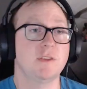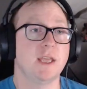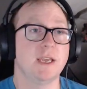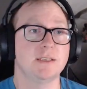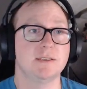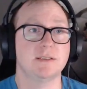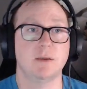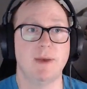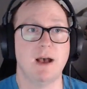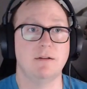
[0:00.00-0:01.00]
things
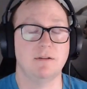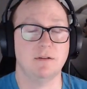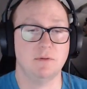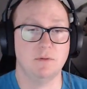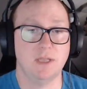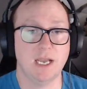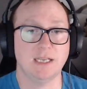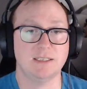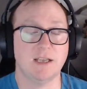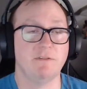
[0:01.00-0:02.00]
about the
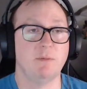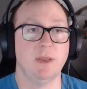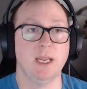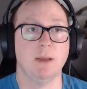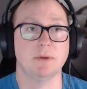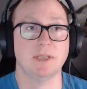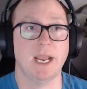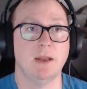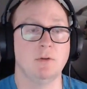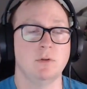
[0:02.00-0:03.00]
i7 being able to
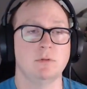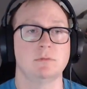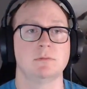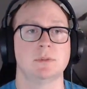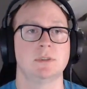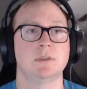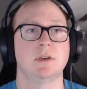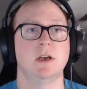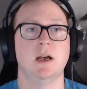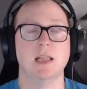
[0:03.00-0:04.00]
handle
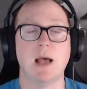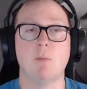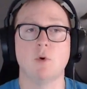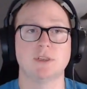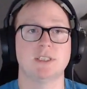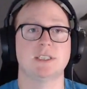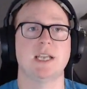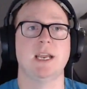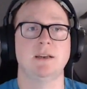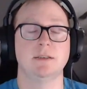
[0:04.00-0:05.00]
a lot more
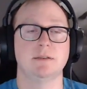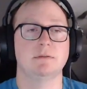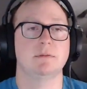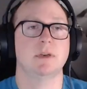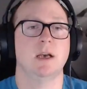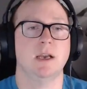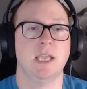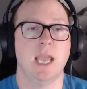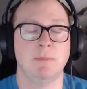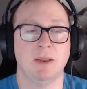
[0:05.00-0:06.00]
sustained
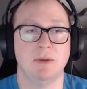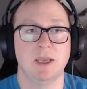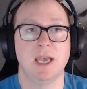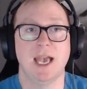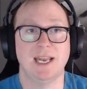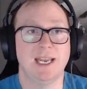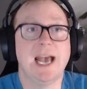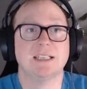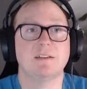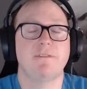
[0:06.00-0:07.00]
gaming, and it
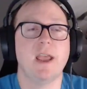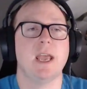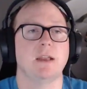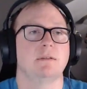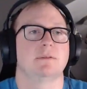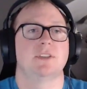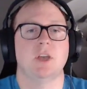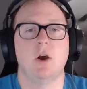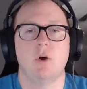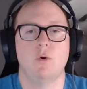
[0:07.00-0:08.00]
has a fan.
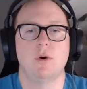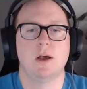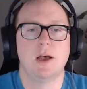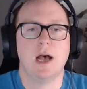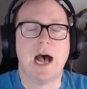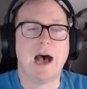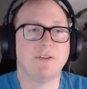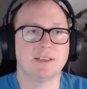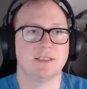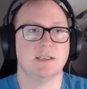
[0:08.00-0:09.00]
So
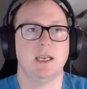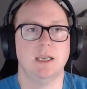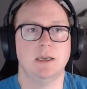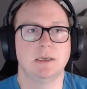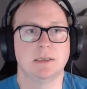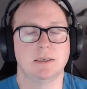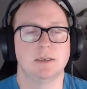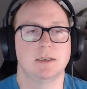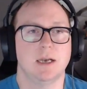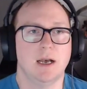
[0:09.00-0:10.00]
obviously,
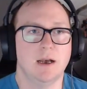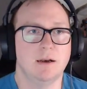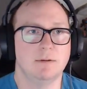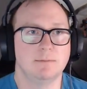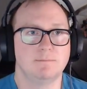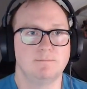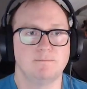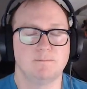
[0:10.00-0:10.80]
you